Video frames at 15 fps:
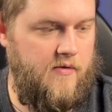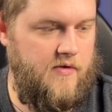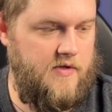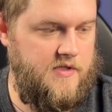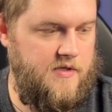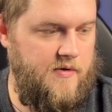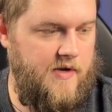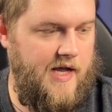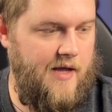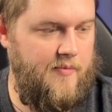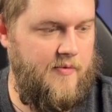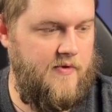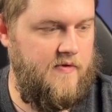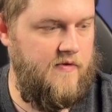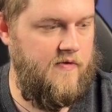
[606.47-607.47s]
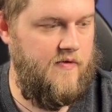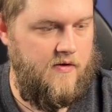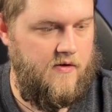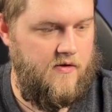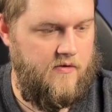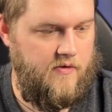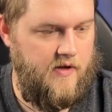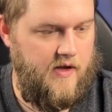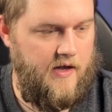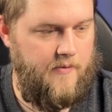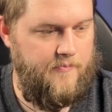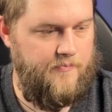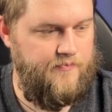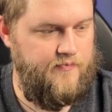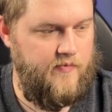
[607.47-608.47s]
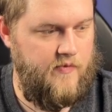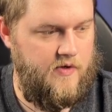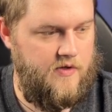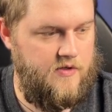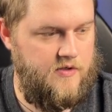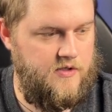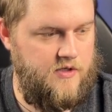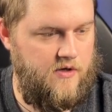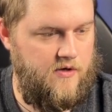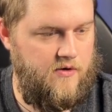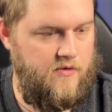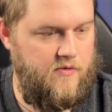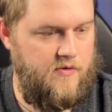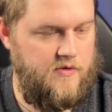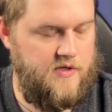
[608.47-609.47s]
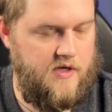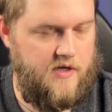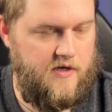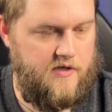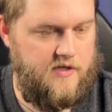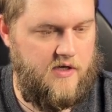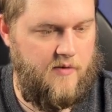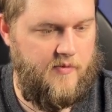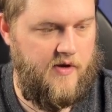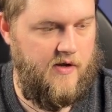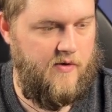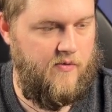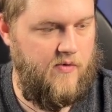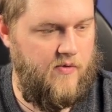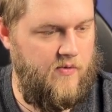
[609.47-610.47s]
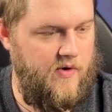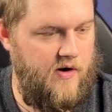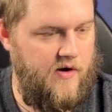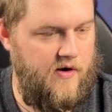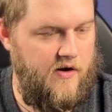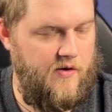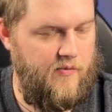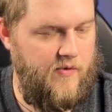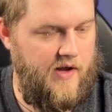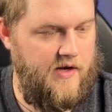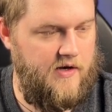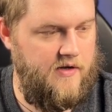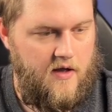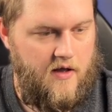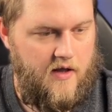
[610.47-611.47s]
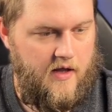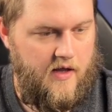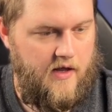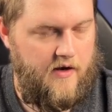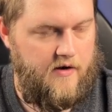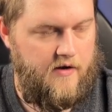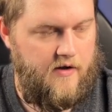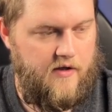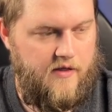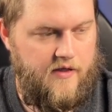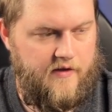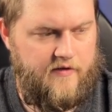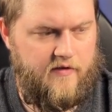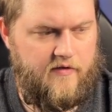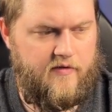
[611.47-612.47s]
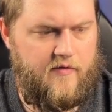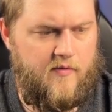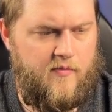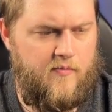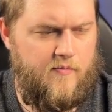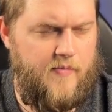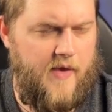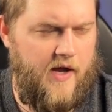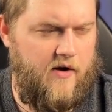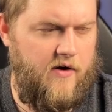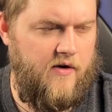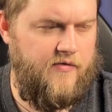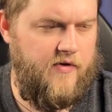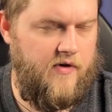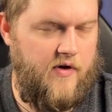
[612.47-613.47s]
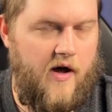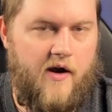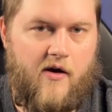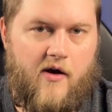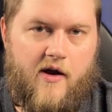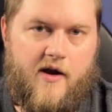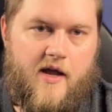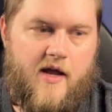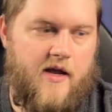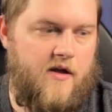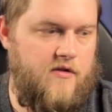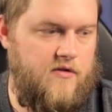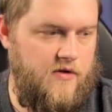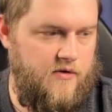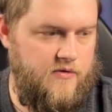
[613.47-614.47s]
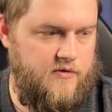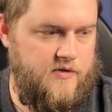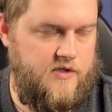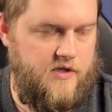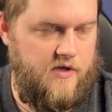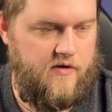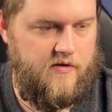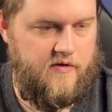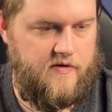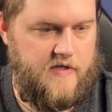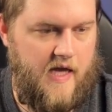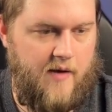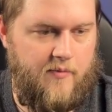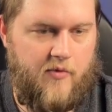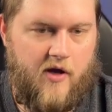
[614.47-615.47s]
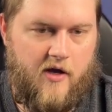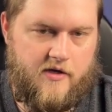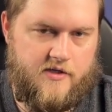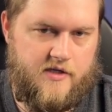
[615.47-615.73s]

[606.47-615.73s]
Let's see what happens. Okay. So it's going to tell me where it went. And this is better if you're not on a closed sandbox